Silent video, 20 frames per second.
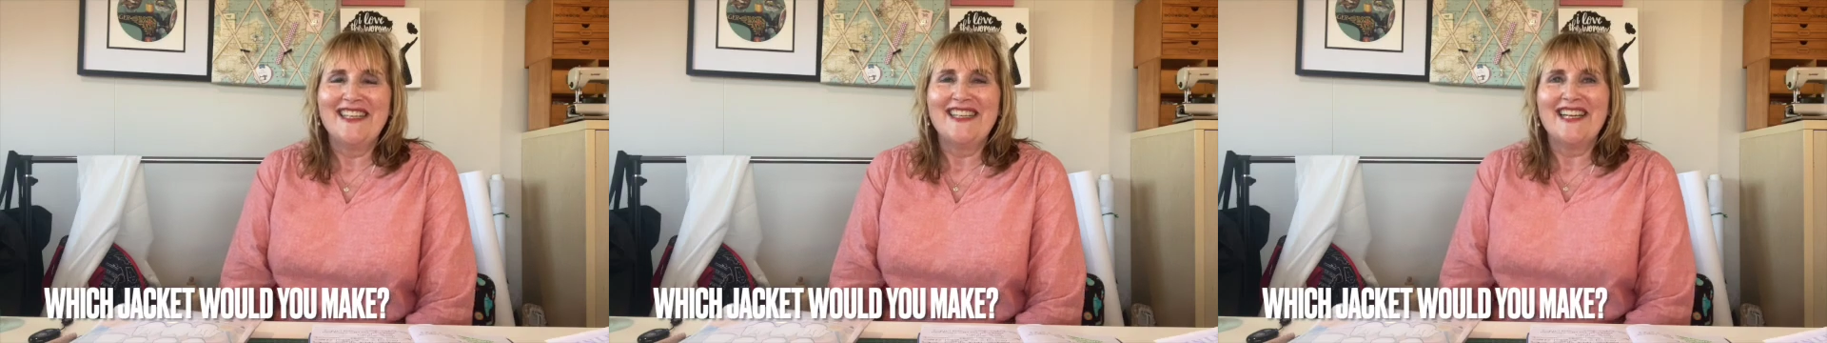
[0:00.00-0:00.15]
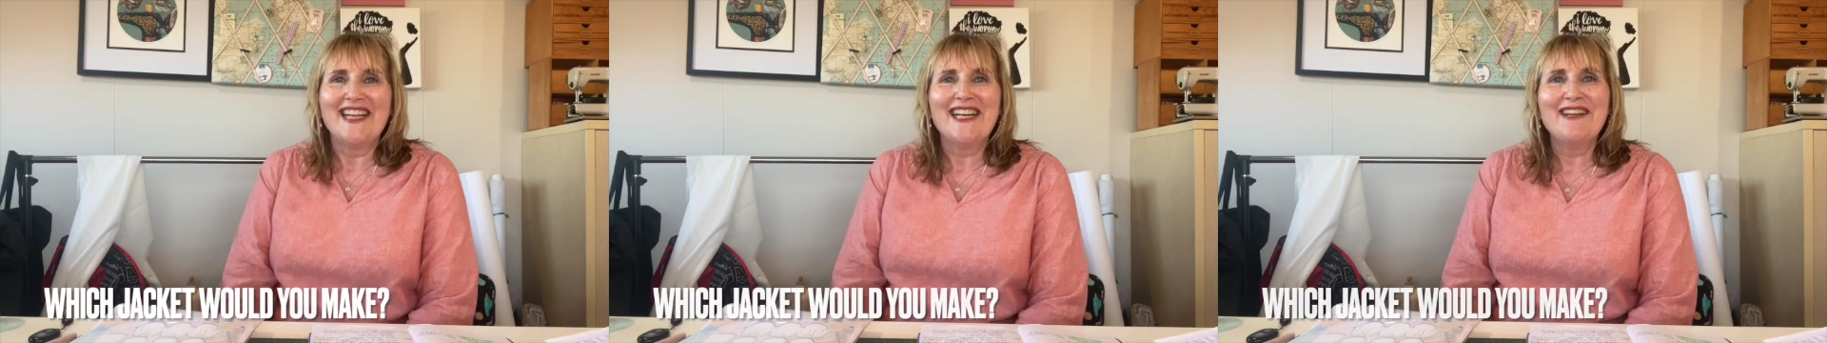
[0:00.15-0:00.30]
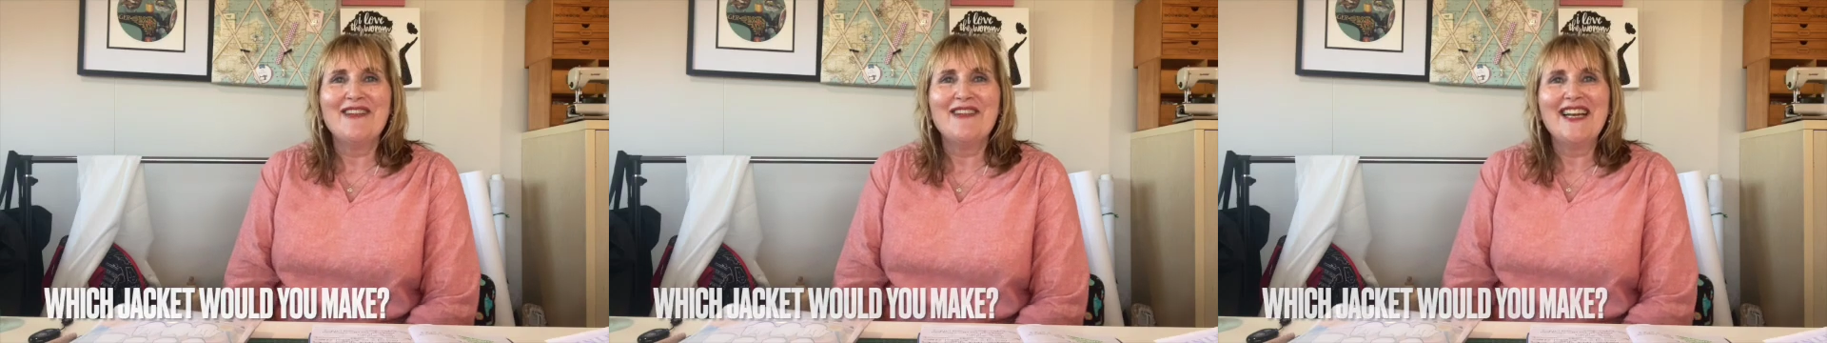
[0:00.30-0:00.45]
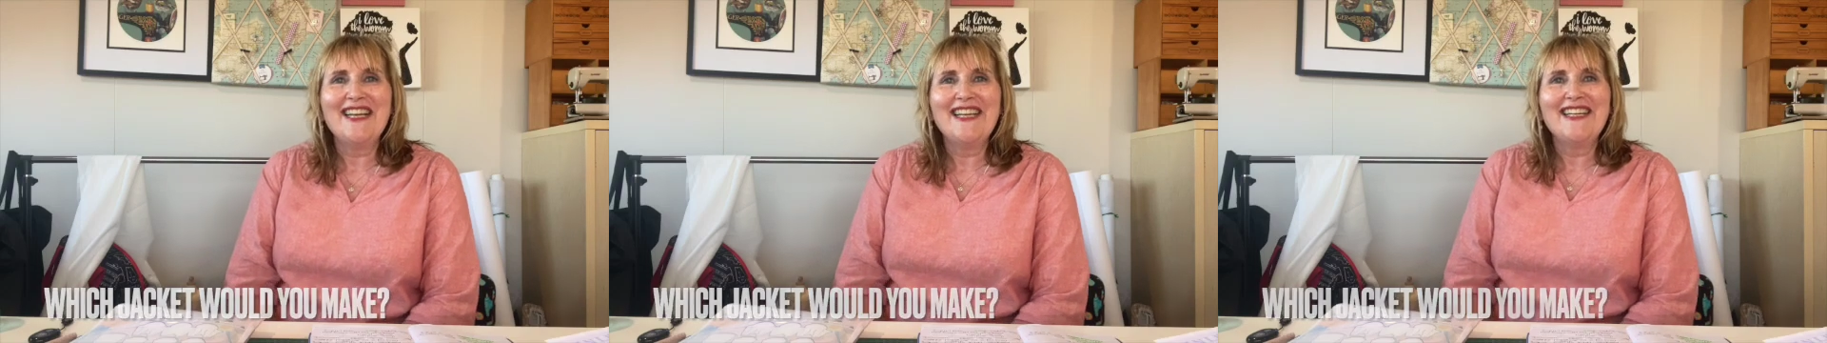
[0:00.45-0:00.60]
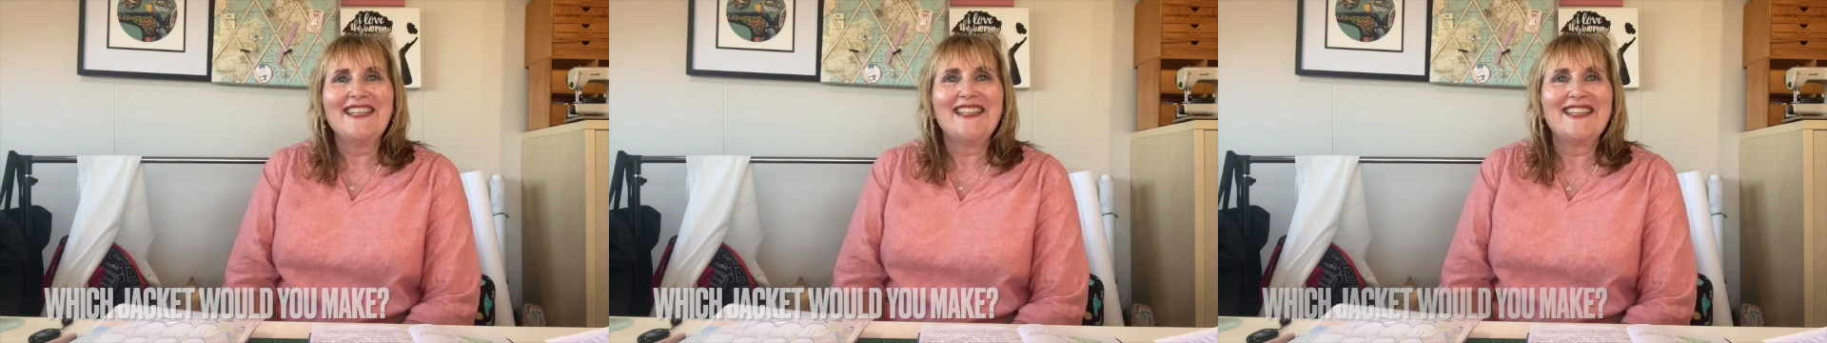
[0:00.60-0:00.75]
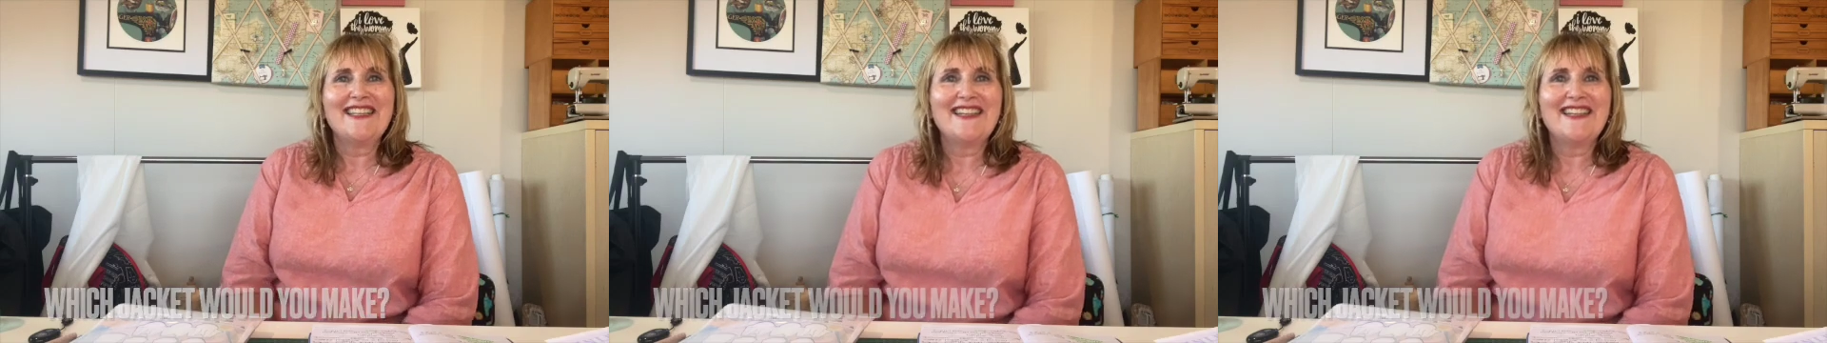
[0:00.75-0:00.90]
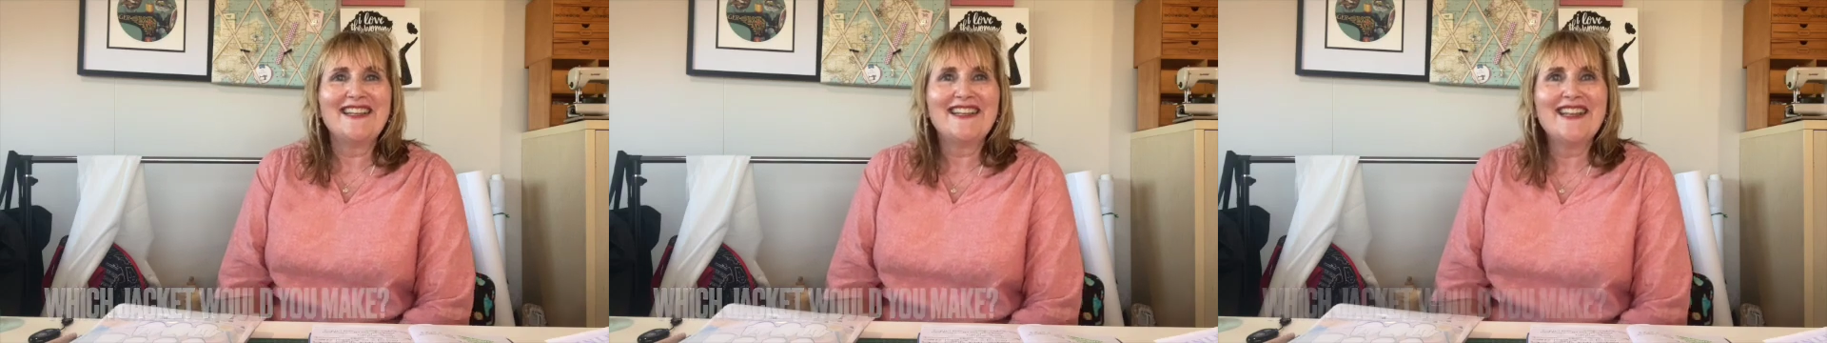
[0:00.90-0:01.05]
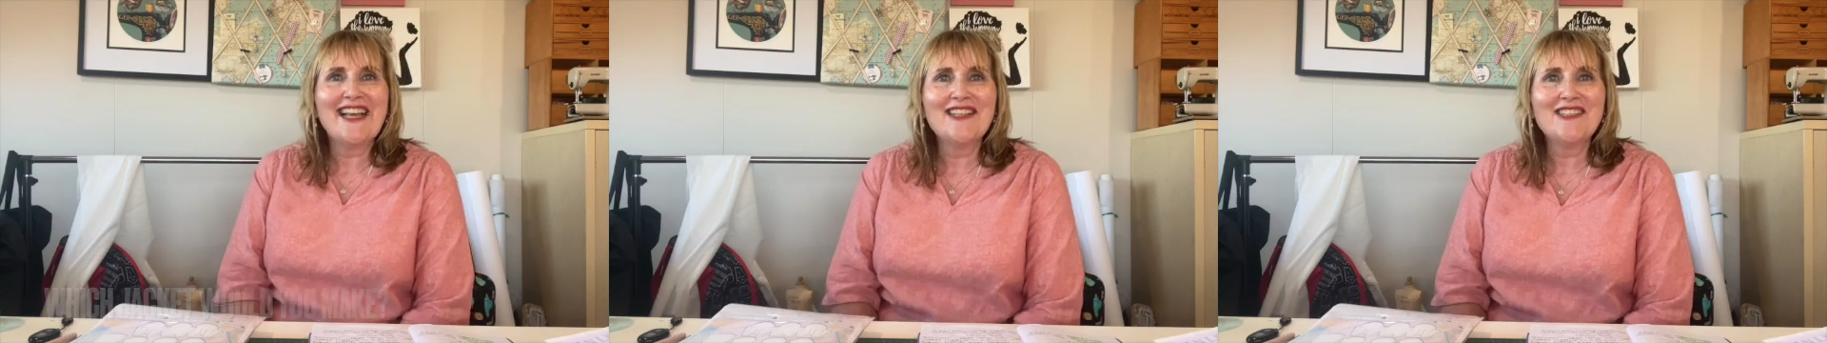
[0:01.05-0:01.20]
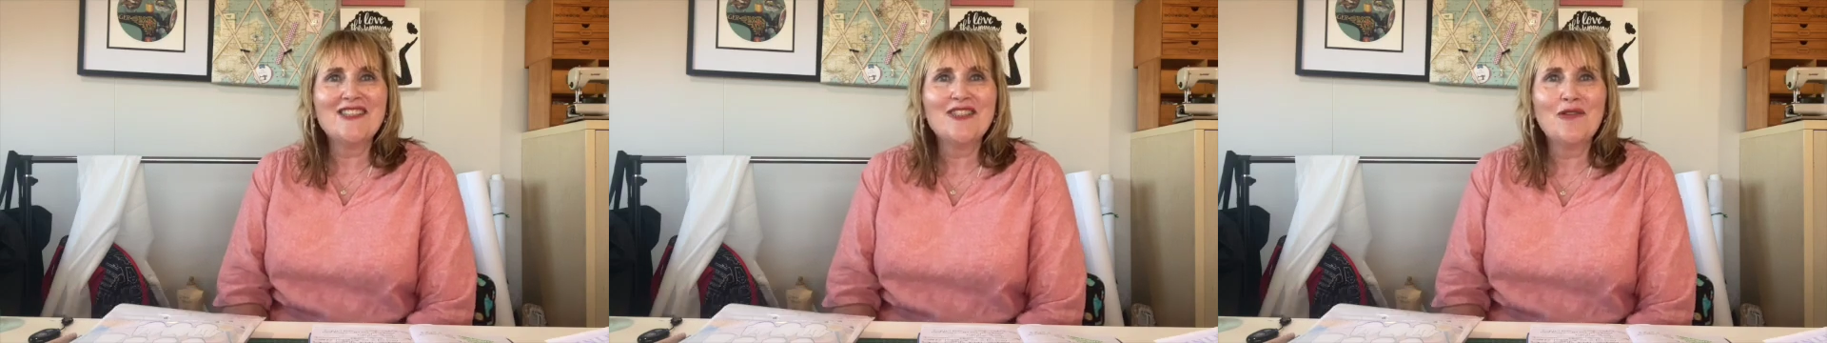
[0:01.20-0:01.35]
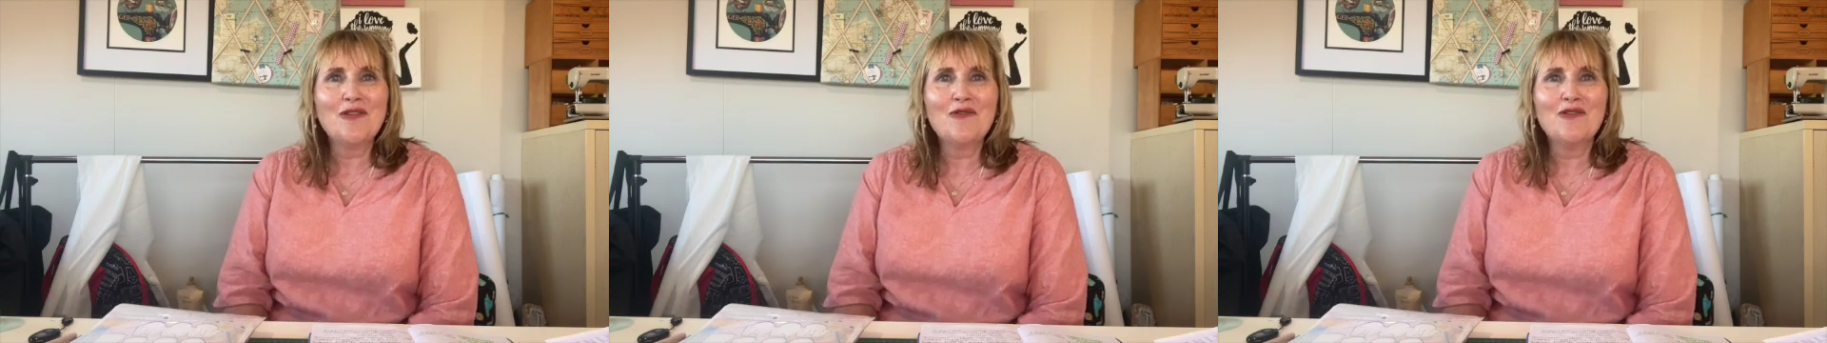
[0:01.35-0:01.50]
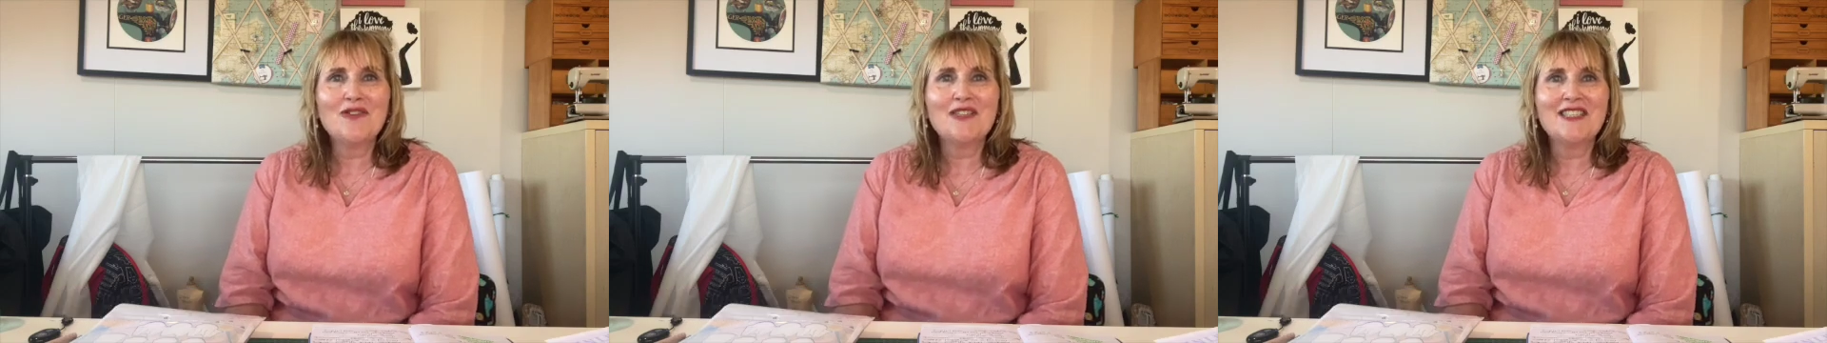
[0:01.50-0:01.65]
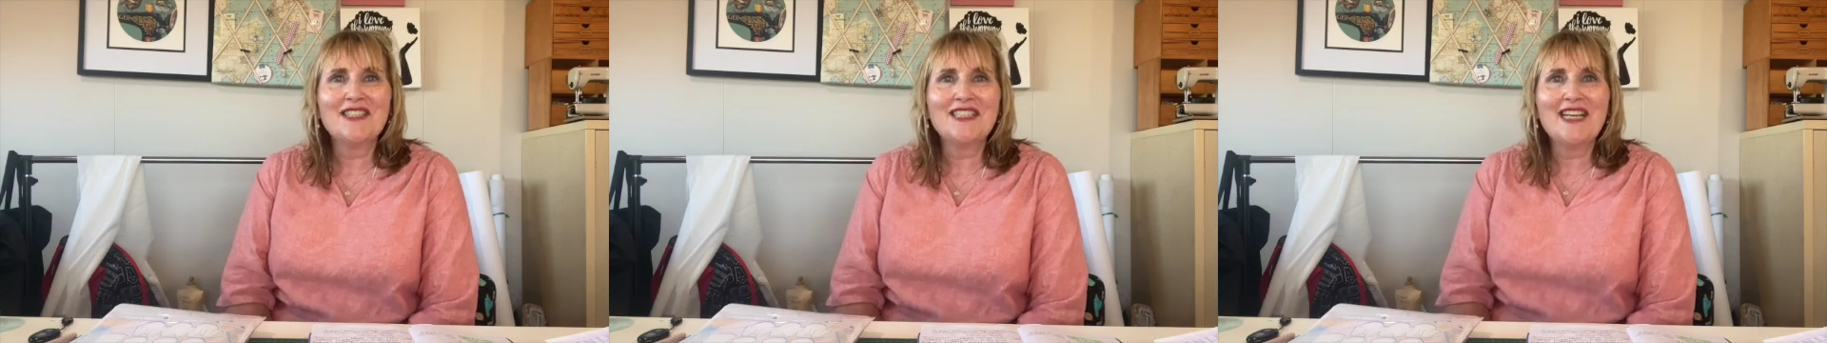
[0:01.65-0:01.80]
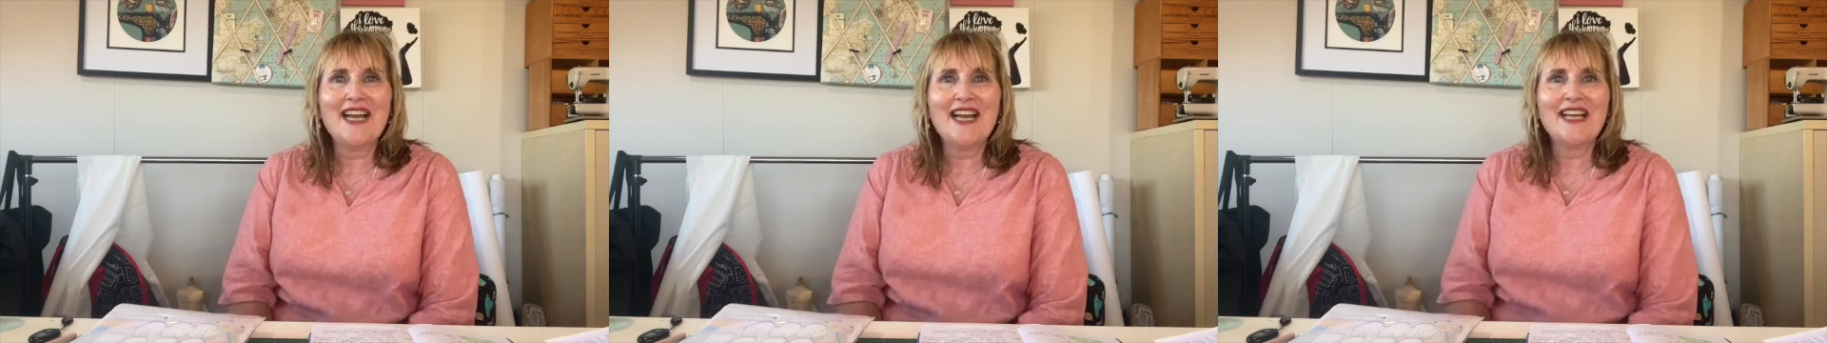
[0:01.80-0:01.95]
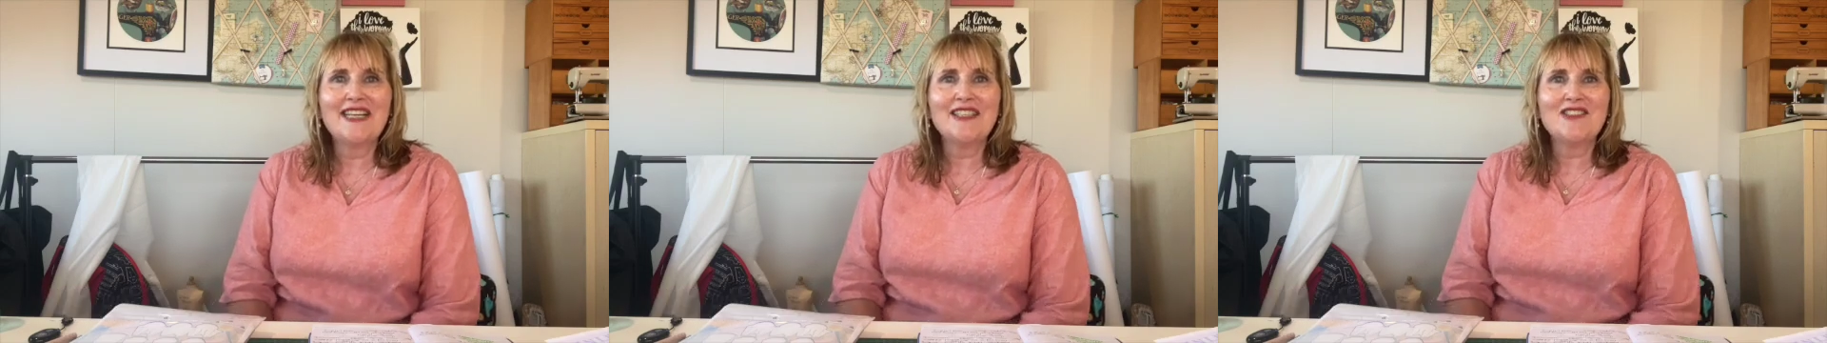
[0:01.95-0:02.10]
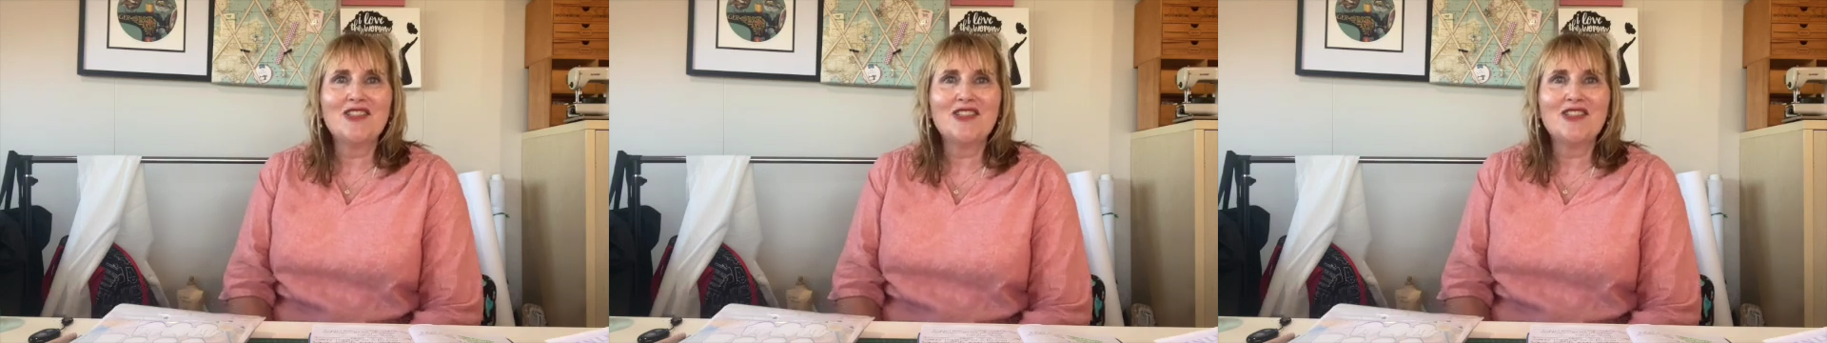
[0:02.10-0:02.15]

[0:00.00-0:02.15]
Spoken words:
Anyway, that's all for today,